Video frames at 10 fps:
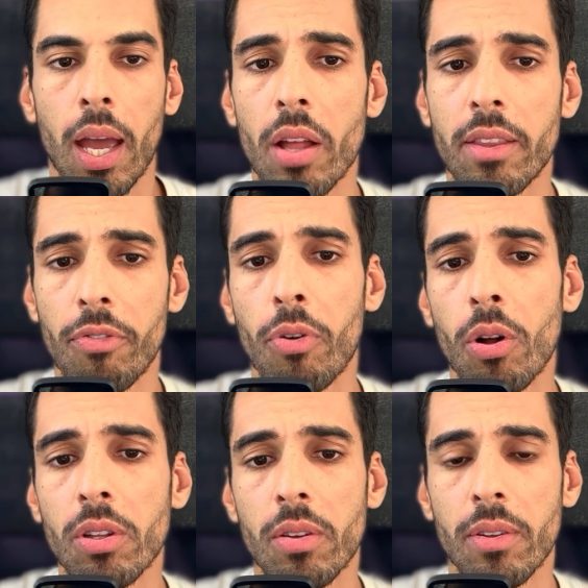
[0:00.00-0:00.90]
A
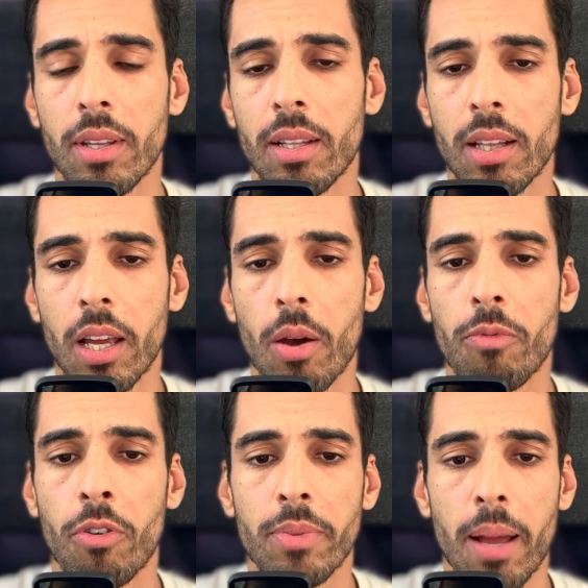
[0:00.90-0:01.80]
default
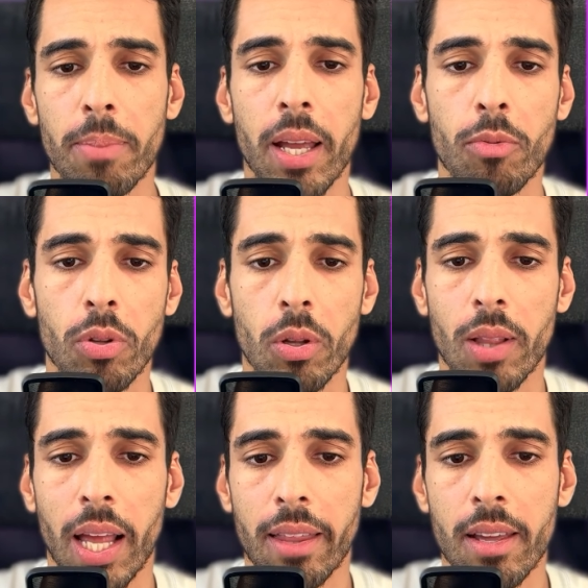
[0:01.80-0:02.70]
ClickUp form template would
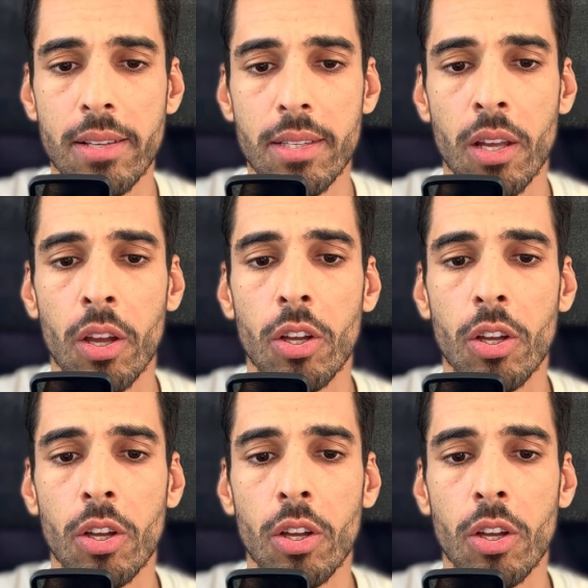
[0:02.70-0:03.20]
look like this.